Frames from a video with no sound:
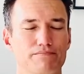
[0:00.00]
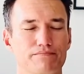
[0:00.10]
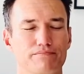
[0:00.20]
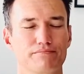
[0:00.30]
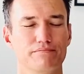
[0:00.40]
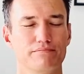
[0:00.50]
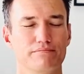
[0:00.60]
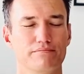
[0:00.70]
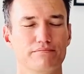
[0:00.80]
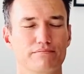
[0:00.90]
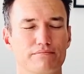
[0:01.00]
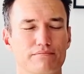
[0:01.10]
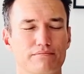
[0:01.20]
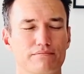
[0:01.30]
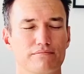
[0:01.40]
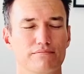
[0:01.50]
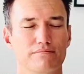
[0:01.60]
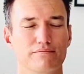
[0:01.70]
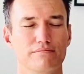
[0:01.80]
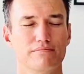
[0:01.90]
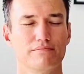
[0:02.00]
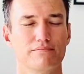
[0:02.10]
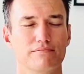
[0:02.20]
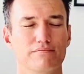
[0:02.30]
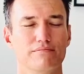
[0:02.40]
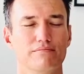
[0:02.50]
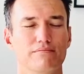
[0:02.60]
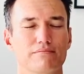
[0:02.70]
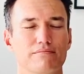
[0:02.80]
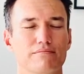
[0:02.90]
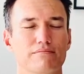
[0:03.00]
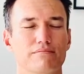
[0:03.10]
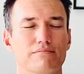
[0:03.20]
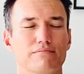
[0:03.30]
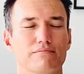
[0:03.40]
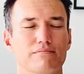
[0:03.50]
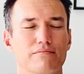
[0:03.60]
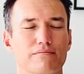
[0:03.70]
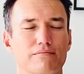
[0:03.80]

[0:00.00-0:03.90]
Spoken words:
Nothing is said.